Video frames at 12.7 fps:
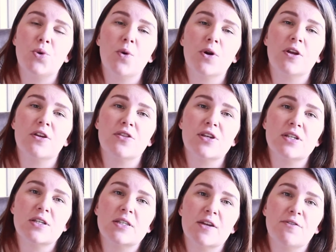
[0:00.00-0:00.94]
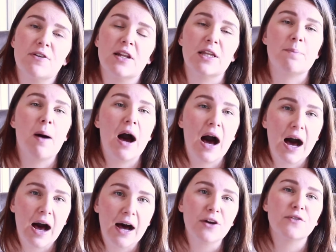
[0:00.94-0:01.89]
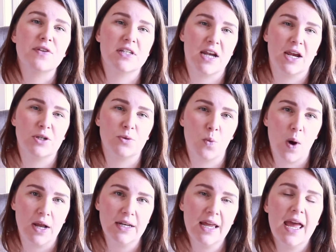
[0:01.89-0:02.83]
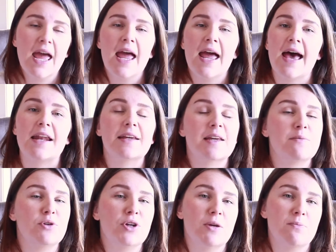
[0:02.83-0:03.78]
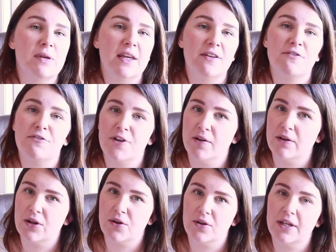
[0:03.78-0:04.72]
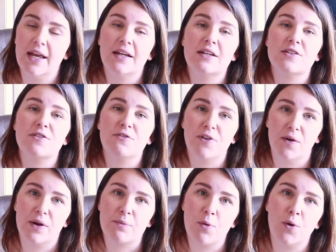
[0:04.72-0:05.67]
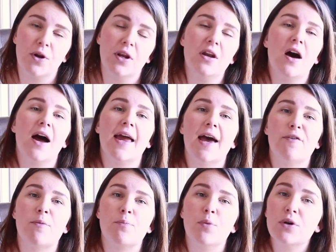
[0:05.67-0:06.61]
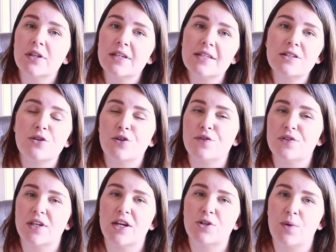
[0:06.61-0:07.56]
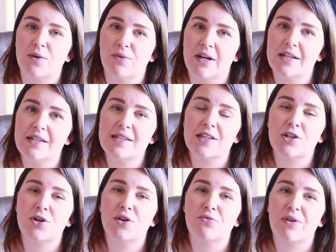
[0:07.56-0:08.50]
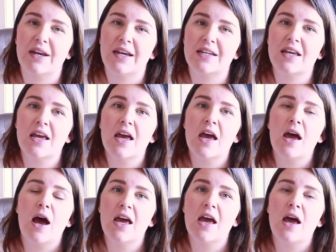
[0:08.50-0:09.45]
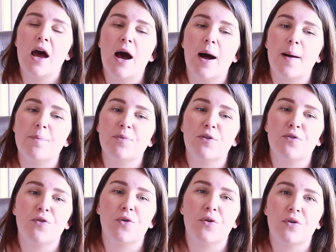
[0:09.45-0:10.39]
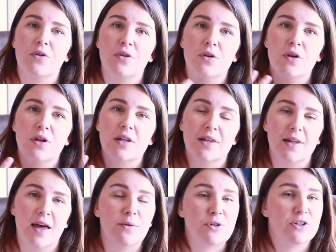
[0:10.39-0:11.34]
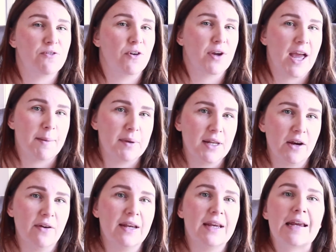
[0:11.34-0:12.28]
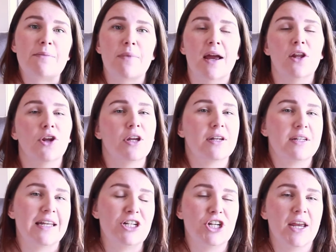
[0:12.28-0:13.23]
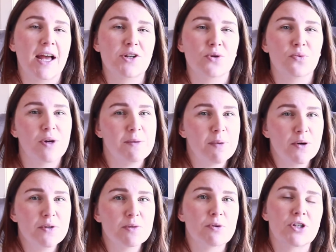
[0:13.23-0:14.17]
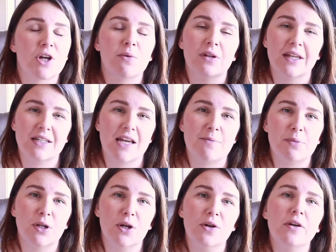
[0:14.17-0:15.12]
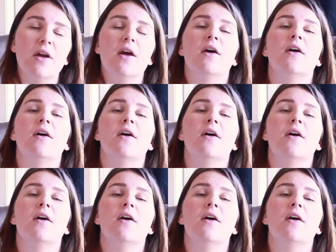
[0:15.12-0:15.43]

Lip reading: this is definitely part of stage one, and you can begin very early, and it is very important. I have a book list of stage one readers that you can read for language and vocabulary in my learning and teaching how to read post, which I will link down below.